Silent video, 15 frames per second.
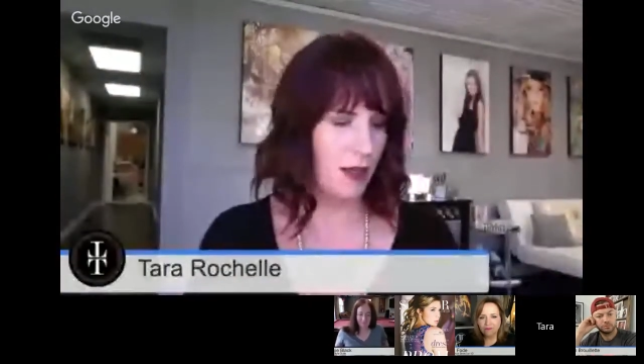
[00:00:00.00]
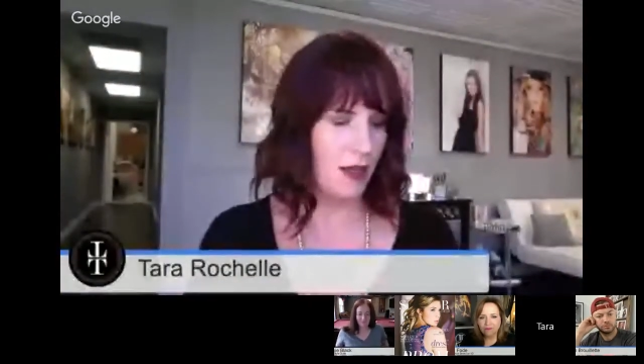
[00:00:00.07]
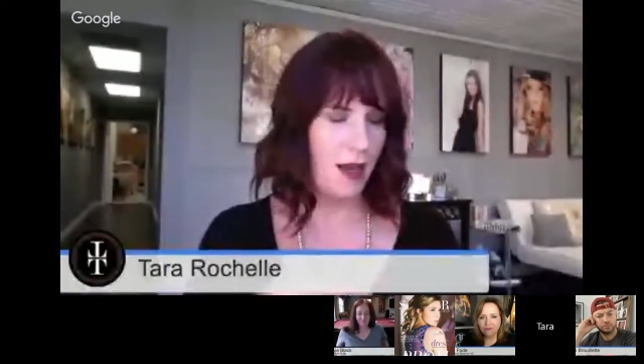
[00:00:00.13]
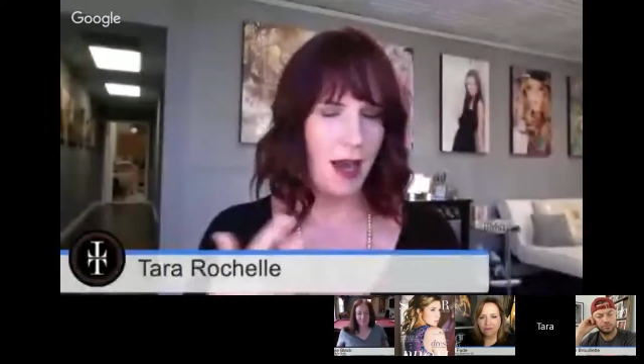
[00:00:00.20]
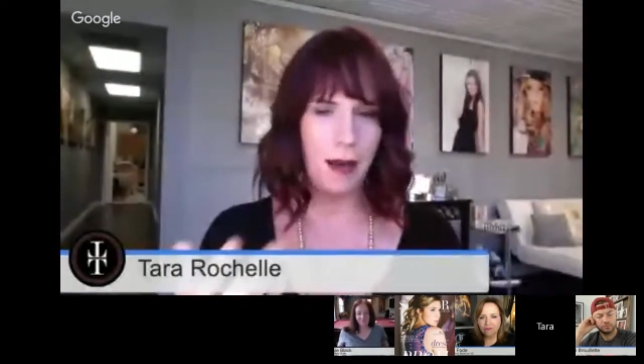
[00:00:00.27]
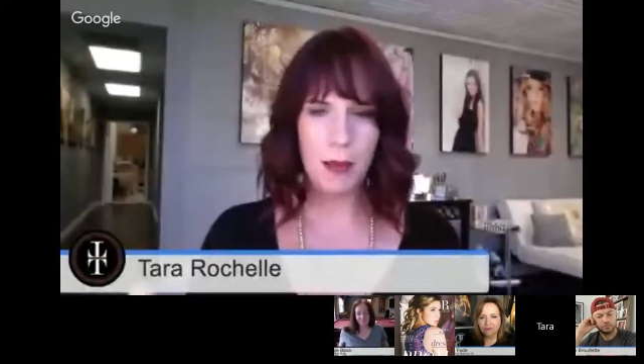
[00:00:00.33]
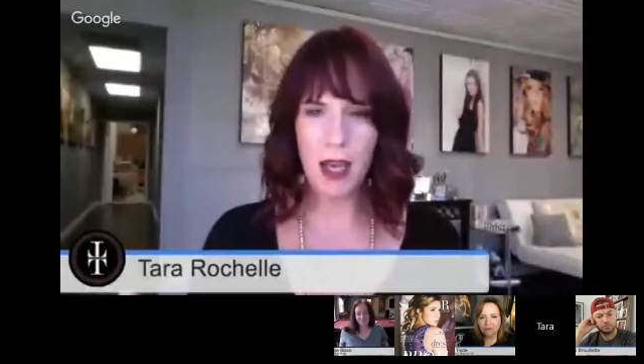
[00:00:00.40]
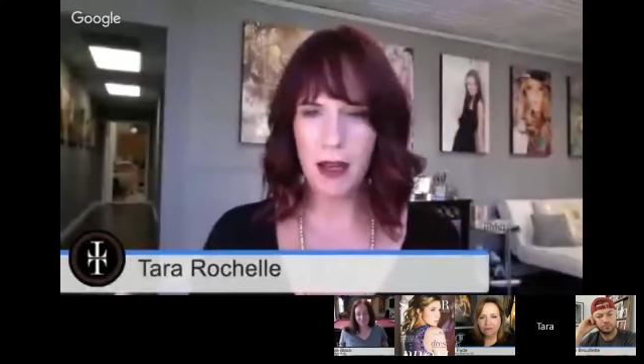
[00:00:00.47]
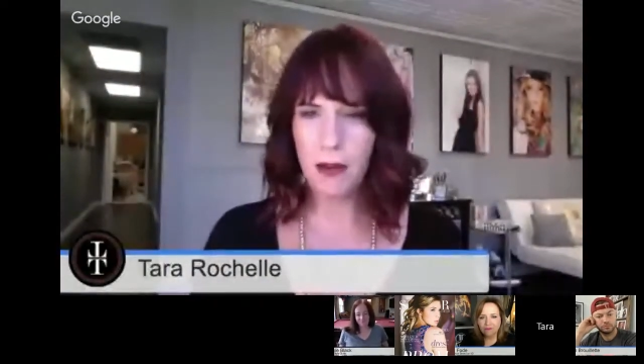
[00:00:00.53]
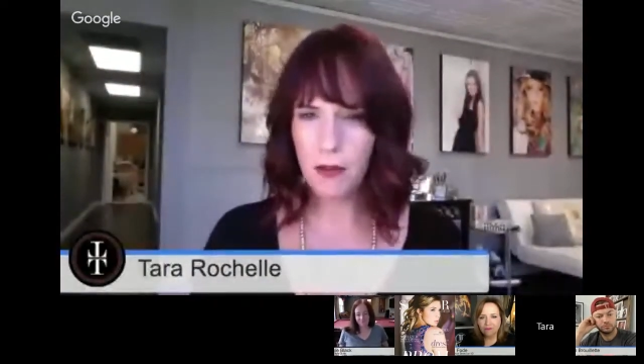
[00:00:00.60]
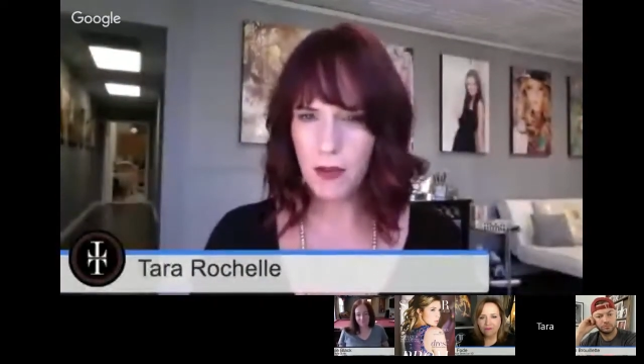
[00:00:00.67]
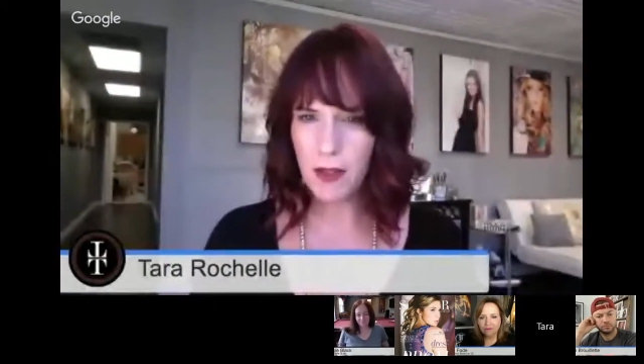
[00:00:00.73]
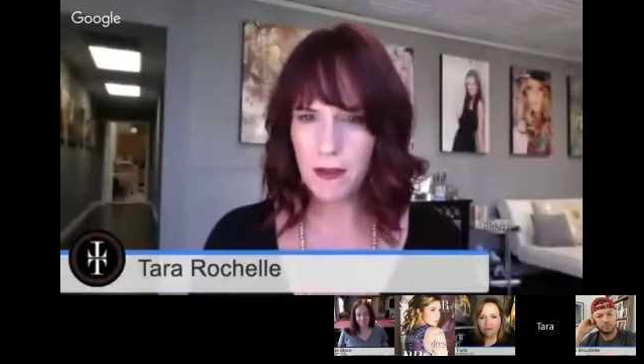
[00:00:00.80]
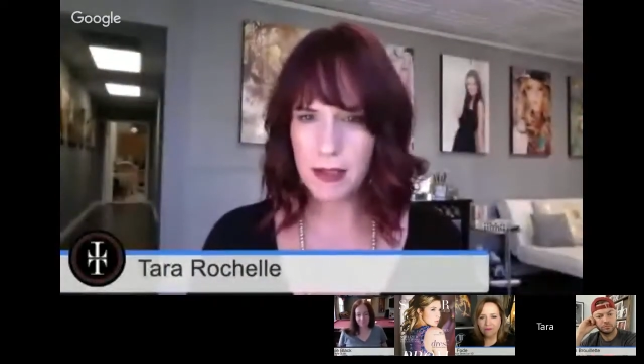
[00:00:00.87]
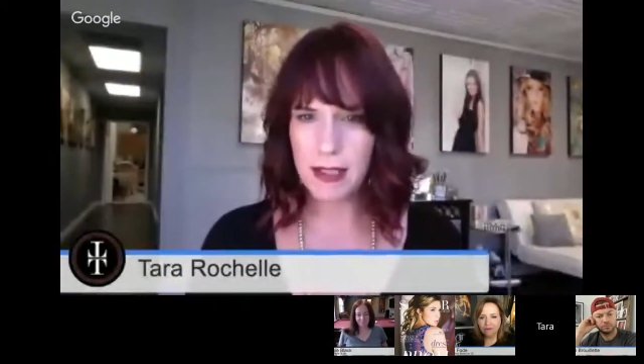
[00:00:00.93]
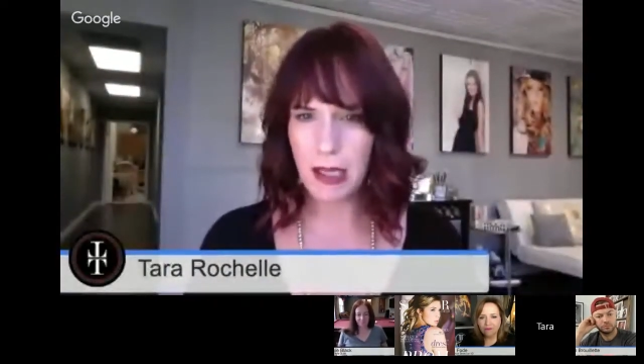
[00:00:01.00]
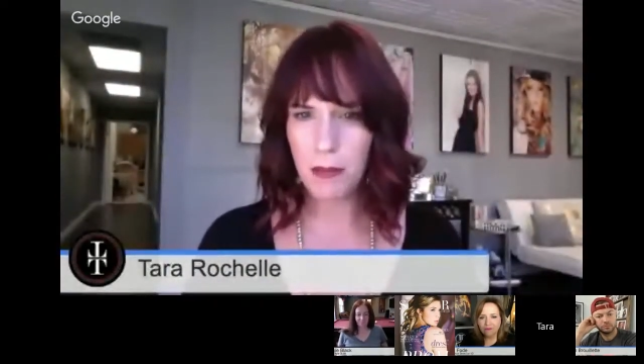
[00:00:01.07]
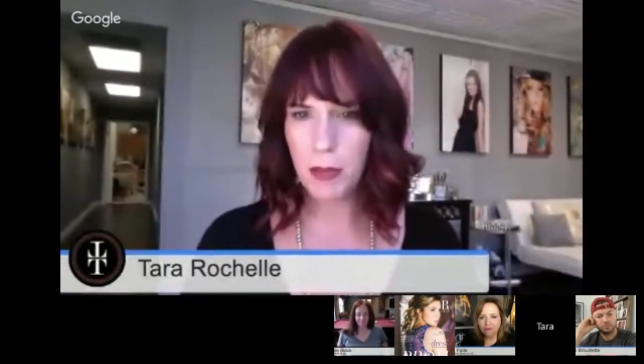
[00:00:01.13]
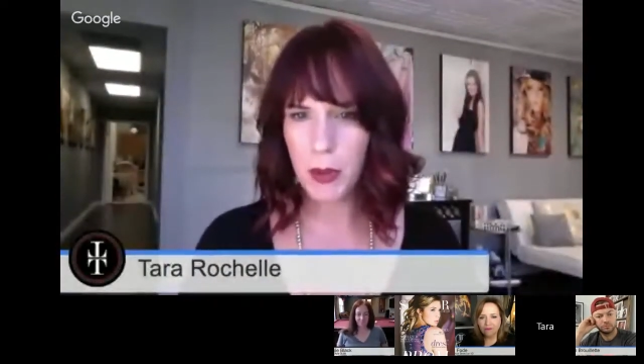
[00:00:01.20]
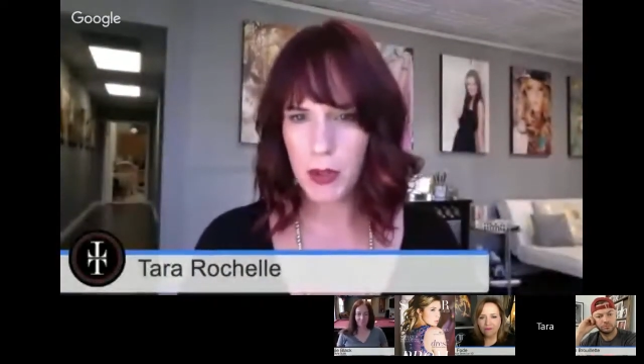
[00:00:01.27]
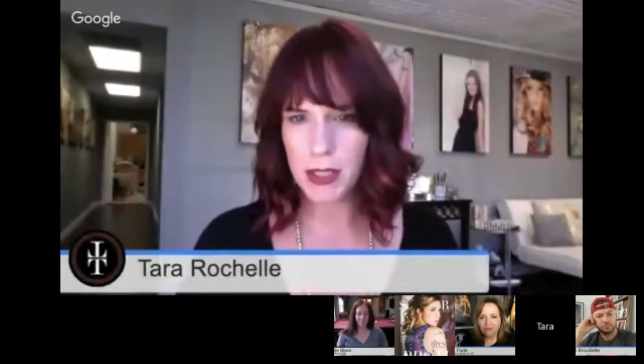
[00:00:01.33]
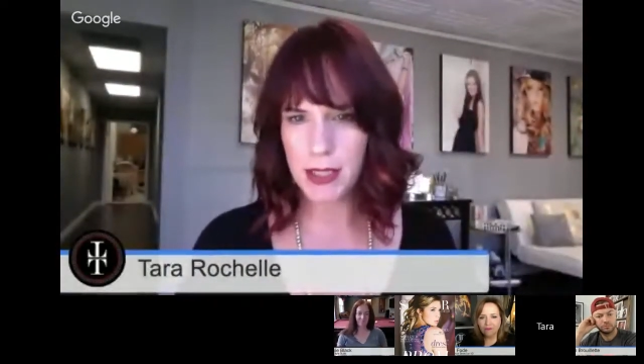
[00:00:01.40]
I'm kind of in the same boat
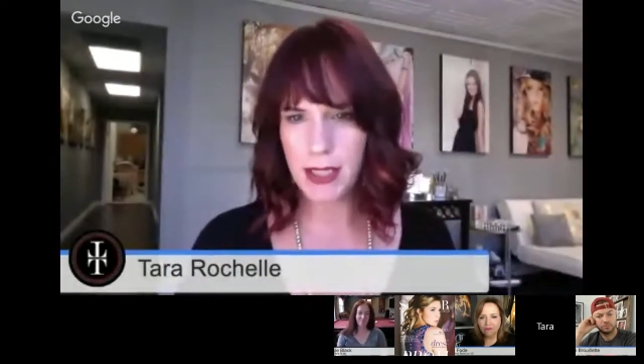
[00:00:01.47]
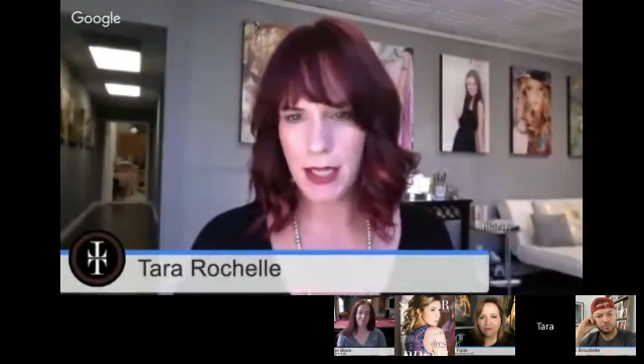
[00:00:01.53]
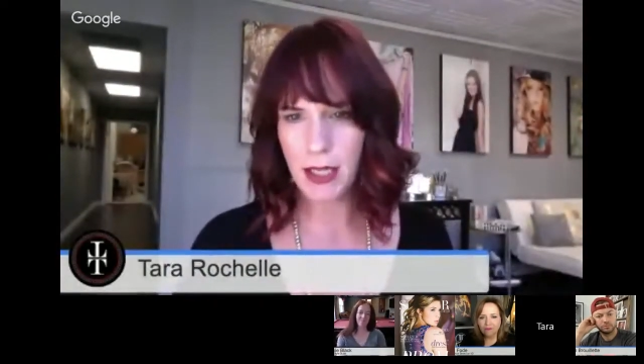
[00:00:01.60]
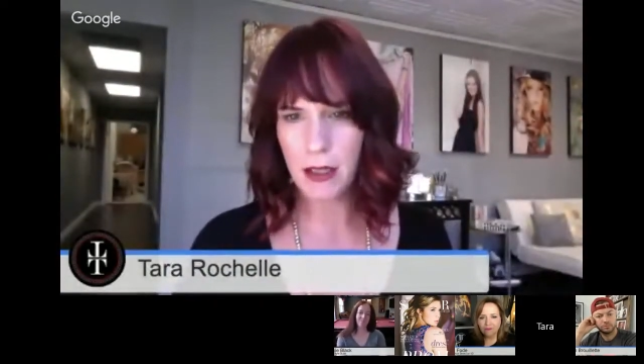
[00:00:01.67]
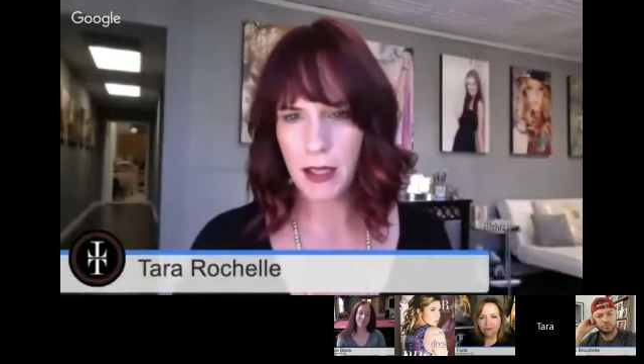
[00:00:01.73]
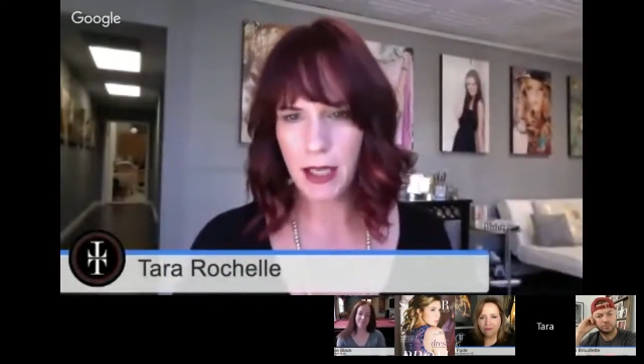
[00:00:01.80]
as Terry.